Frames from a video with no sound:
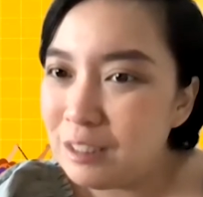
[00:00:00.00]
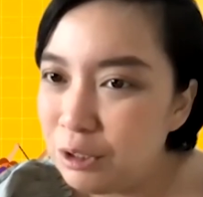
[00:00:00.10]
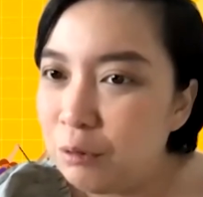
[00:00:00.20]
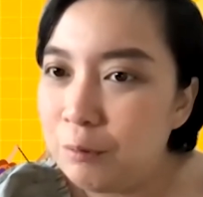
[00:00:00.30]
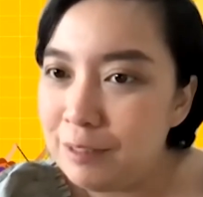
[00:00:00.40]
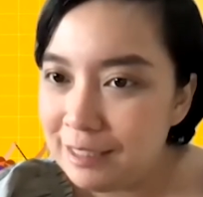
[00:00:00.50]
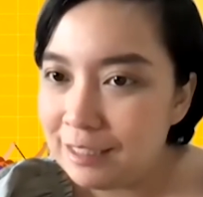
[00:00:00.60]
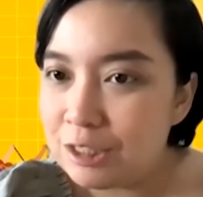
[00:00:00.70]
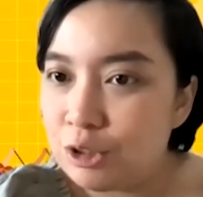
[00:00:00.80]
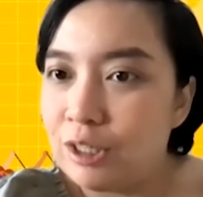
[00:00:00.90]
So when you see
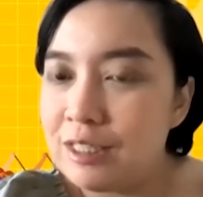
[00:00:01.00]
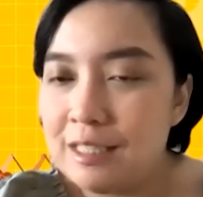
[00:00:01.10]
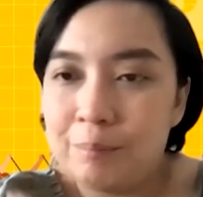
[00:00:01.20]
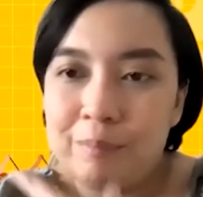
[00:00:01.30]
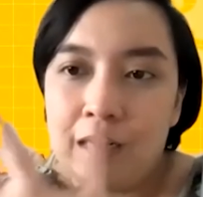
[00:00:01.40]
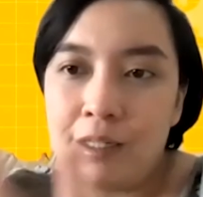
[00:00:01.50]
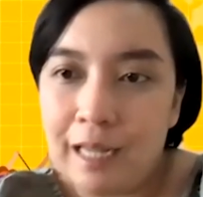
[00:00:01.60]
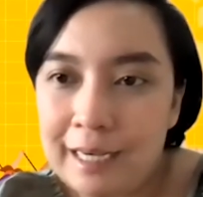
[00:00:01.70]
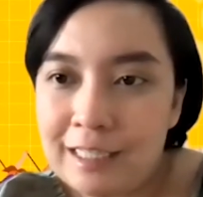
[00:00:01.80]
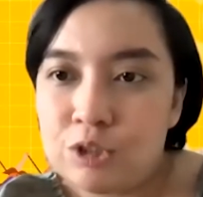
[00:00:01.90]
the scores, there are the
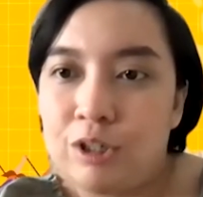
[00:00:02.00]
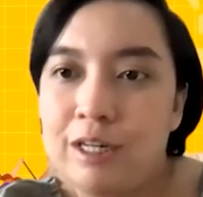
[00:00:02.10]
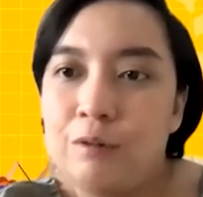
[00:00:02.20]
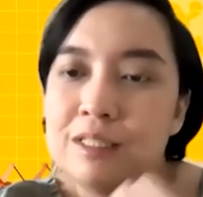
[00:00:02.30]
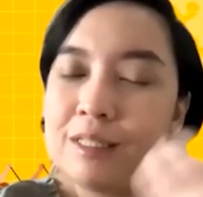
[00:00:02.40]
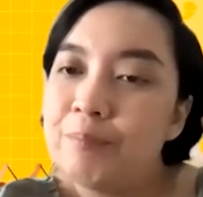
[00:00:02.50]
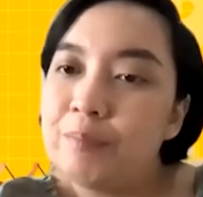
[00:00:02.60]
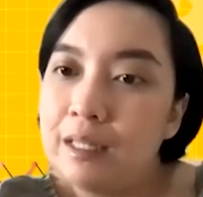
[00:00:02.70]
highest scoring ones,